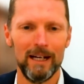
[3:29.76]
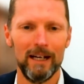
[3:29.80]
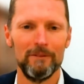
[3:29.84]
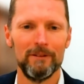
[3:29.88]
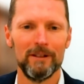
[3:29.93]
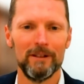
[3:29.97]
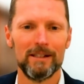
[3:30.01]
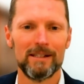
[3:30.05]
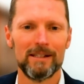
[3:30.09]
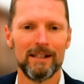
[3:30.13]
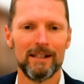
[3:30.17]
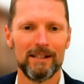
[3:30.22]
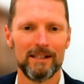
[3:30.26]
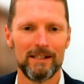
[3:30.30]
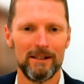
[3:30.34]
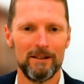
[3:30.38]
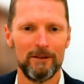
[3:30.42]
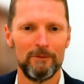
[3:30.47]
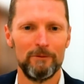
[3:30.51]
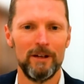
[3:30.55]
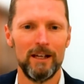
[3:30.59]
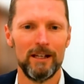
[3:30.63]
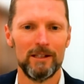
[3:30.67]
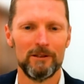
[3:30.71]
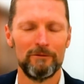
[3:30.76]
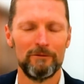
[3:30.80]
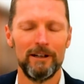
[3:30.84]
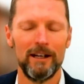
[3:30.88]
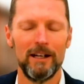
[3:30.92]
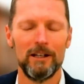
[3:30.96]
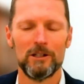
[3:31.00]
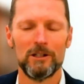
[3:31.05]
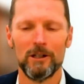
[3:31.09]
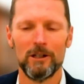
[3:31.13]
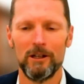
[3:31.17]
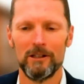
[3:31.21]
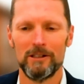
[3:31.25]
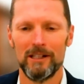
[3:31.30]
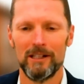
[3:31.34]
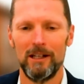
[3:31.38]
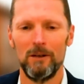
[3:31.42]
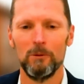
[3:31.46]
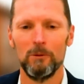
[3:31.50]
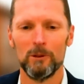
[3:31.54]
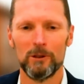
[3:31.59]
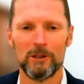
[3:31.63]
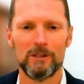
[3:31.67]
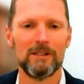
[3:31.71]
Mavens as a as a
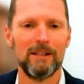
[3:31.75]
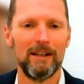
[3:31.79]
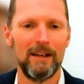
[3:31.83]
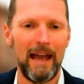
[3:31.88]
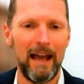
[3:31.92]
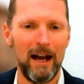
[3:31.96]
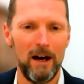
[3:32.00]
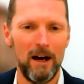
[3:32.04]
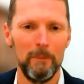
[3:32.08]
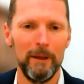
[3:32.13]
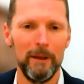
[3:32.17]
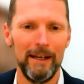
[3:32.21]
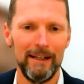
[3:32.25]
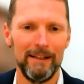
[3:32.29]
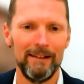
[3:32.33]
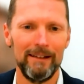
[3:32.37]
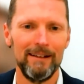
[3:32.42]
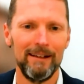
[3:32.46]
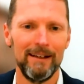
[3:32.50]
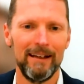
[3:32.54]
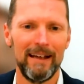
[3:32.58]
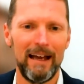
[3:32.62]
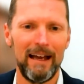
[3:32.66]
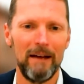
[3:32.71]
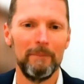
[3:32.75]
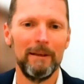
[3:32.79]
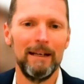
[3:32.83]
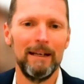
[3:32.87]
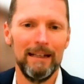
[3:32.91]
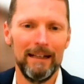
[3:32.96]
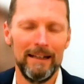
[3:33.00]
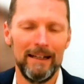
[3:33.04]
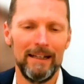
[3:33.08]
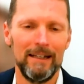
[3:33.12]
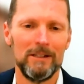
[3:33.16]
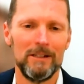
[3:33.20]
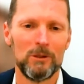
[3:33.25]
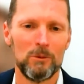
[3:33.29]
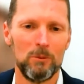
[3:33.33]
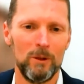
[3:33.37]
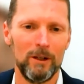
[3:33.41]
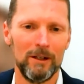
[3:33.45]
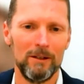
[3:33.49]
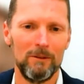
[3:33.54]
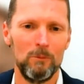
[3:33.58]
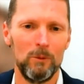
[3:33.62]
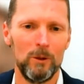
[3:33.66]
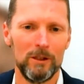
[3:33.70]
franchisee was how many how many leads,
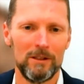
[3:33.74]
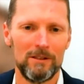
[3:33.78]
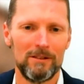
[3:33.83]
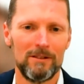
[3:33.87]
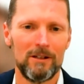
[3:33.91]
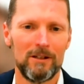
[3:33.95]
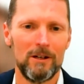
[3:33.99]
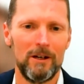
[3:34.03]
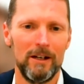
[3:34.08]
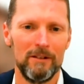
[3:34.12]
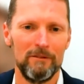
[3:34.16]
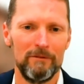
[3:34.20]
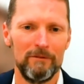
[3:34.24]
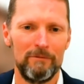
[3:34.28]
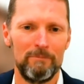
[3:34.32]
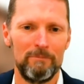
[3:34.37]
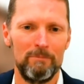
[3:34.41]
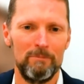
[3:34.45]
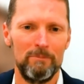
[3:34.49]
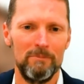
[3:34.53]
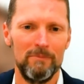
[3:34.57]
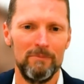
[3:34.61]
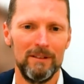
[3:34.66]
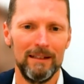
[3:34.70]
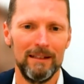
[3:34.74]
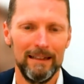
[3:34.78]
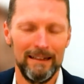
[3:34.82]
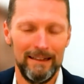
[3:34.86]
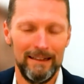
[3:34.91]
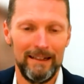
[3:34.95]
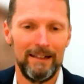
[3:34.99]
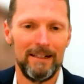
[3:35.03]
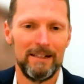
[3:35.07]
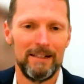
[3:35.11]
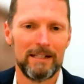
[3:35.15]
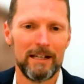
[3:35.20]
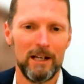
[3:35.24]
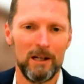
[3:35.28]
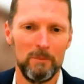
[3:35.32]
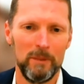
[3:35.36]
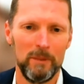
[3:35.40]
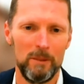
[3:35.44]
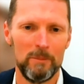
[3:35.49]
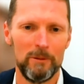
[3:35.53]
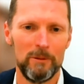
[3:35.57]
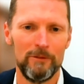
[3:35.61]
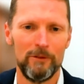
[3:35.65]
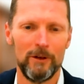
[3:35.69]
what what kind of lead is going to
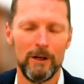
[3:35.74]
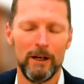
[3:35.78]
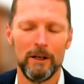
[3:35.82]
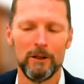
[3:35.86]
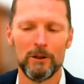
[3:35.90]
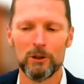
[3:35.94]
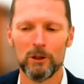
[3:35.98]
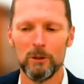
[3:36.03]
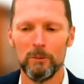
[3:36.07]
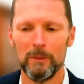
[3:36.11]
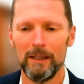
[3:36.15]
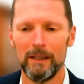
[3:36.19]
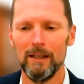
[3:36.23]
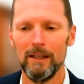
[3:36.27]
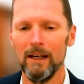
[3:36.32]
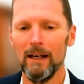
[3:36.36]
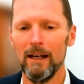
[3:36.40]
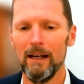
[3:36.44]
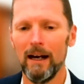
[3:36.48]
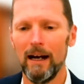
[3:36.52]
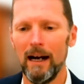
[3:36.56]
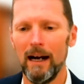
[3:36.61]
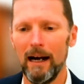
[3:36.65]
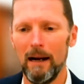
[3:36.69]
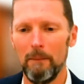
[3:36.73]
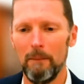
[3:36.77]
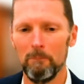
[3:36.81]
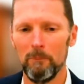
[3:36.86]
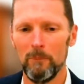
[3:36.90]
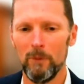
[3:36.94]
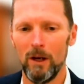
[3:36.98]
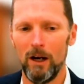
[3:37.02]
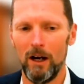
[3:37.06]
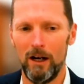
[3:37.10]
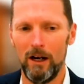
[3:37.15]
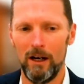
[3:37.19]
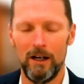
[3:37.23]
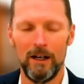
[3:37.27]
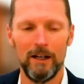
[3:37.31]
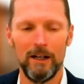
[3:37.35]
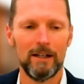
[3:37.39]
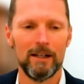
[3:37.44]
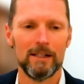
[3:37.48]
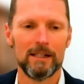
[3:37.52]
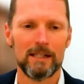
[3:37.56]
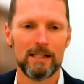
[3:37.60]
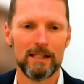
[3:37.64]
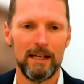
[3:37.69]
be provided to me. Um, I, I,
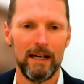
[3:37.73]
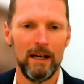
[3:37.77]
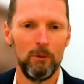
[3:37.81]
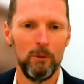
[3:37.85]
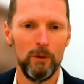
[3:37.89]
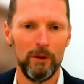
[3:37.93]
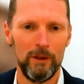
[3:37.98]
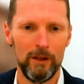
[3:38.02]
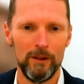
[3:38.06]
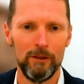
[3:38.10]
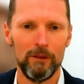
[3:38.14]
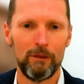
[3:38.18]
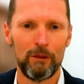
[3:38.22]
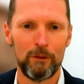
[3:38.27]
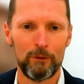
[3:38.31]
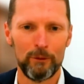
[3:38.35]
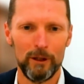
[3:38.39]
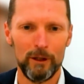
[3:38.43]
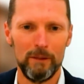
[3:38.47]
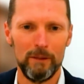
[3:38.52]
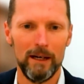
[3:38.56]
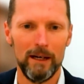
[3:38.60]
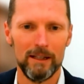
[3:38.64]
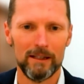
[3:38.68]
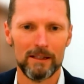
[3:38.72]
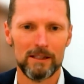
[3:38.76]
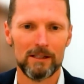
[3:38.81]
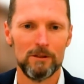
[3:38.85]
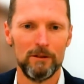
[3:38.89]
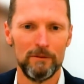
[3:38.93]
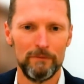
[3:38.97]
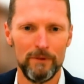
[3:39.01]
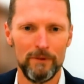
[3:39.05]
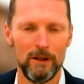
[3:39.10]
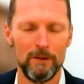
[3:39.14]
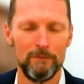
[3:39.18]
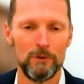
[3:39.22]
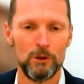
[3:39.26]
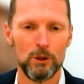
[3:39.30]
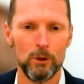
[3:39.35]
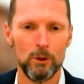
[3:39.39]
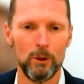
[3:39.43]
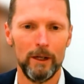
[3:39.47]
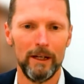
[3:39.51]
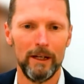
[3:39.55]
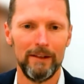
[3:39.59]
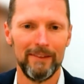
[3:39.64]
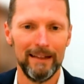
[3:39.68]
can say within three months of, of
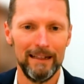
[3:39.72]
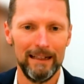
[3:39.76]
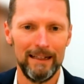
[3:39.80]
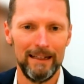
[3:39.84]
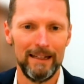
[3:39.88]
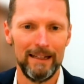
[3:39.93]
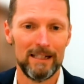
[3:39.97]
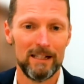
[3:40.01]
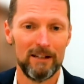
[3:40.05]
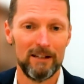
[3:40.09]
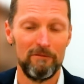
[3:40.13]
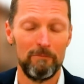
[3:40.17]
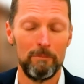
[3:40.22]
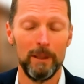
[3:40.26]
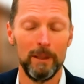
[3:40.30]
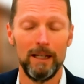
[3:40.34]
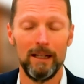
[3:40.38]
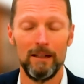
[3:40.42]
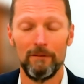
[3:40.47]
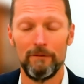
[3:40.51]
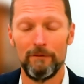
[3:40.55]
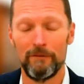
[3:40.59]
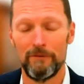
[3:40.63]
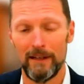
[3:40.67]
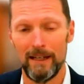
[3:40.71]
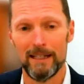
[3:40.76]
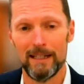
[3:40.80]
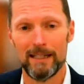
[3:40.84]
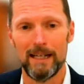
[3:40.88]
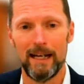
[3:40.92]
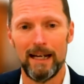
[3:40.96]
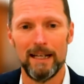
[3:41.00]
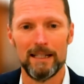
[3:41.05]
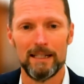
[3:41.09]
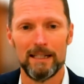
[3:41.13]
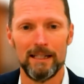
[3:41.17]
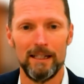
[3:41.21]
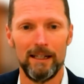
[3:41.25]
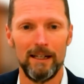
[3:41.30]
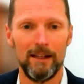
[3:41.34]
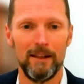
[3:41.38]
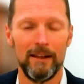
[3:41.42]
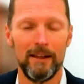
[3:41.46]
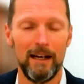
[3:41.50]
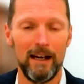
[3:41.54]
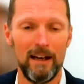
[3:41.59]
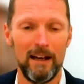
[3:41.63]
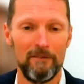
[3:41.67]
joining, the leads have been fantastic.
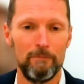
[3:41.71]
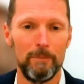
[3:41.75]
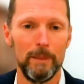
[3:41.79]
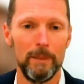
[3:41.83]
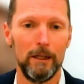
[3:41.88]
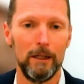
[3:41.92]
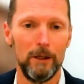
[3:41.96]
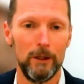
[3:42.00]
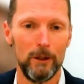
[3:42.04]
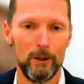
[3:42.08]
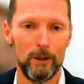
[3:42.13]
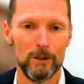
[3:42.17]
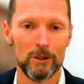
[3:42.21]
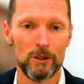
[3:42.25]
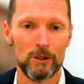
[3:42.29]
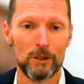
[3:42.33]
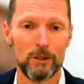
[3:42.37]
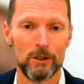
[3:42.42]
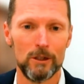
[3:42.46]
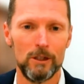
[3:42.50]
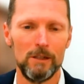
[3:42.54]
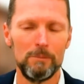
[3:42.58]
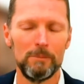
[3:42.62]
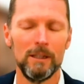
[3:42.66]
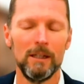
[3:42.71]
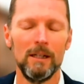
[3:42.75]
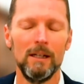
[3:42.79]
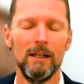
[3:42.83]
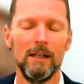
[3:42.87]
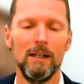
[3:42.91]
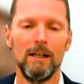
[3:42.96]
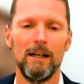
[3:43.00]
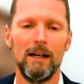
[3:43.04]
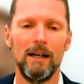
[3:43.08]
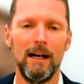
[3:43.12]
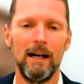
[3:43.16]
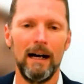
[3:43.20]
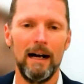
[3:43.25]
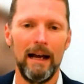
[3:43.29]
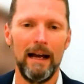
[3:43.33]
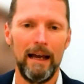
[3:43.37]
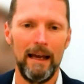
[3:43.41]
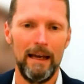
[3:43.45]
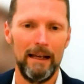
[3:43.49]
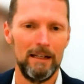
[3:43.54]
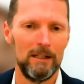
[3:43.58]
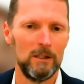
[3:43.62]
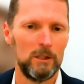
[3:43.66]
They have been non-stop, uh,
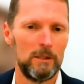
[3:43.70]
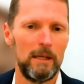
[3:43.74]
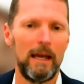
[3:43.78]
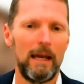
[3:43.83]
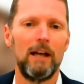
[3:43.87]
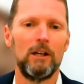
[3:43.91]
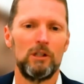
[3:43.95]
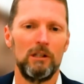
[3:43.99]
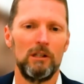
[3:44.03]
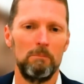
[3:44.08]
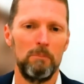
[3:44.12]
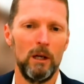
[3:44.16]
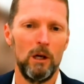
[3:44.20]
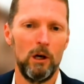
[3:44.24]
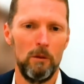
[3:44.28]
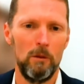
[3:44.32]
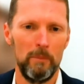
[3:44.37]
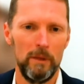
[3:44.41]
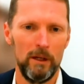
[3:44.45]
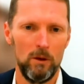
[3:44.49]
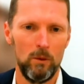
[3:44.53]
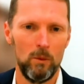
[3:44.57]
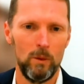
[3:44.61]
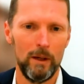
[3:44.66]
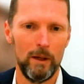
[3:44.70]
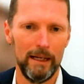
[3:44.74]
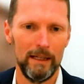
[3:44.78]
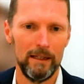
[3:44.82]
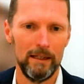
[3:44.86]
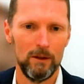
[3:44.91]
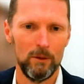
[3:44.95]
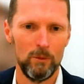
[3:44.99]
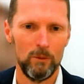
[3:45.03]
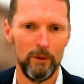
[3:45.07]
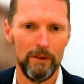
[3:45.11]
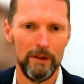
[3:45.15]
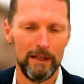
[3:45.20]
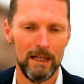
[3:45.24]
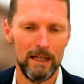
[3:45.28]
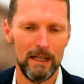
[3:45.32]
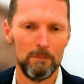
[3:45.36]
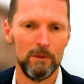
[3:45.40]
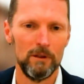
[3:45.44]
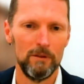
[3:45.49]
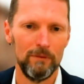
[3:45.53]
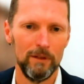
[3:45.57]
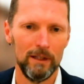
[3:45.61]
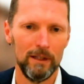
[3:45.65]
and it's actually blown me away with a
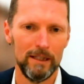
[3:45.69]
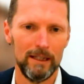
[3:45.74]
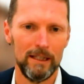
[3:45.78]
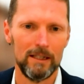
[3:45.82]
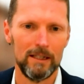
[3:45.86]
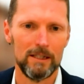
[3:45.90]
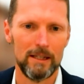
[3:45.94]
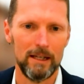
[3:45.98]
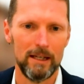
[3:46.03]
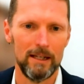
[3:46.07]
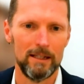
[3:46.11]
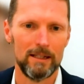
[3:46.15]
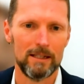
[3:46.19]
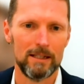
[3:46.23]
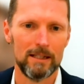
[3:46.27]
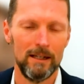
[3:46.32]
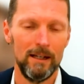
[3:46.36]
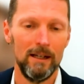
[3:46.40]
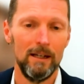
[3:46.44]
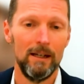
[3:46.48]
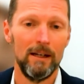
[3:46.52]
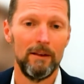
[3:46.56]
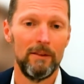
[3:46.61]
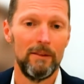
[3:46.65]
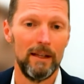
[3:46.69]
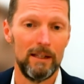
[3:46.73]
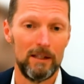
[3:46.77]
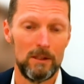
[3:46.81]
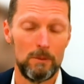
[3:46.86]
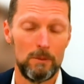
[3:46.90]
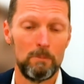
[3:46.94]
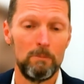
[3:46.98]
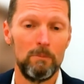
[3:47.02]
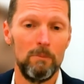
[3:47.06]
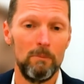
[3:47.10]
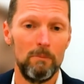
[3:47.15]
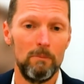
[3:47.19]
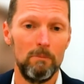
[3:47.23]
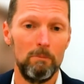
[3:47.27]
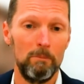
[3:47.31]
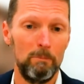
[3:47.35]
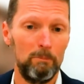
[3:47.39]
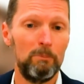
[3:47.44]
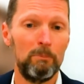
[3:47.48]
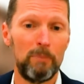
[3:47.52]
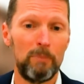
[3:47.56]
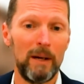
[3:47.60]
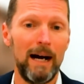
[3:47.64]
number of leads that's that's
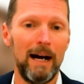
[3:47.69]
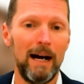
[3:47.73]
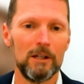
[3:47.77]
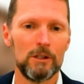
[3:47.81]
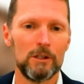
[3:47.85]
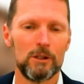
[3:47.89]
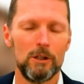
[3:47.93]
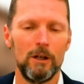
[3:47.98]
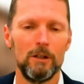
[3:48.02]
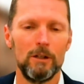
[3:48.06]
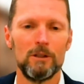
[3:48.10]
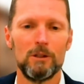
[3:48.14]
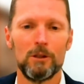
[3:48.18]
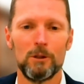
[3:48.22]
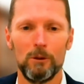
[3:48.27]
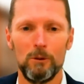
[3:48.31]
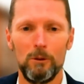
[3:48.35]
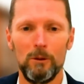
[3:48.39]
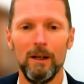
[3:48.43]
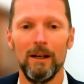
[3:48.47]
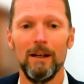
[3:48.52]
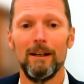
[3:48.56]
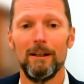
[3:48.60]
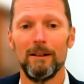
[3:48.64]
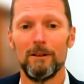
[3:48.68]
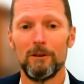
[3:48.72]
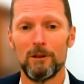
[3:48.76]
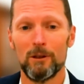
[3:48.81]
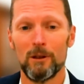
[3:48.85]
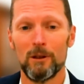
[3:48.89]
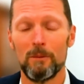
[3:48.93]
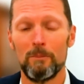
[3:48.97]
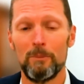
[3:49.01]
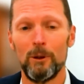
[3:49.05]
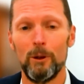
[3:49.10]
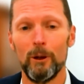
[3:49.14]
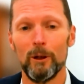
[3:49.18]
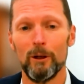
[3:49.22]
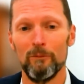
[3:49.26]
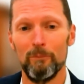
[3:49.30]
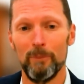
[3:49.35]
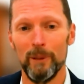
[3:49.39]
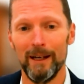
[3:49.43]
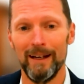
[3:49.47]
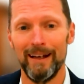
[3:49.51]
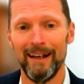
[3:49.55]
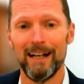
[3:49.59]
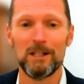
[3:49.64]
passed on to to the point
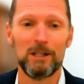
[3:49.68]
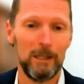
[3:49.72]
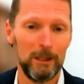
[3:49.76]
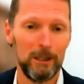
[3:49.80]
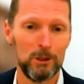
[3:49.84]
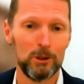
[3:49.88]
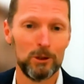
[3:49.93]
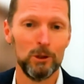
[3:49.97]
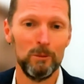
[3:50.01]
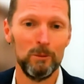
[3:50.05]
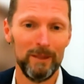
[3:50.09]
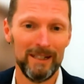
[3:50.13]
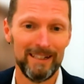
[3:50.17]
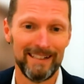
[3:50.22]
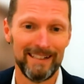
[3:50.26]
of being actually too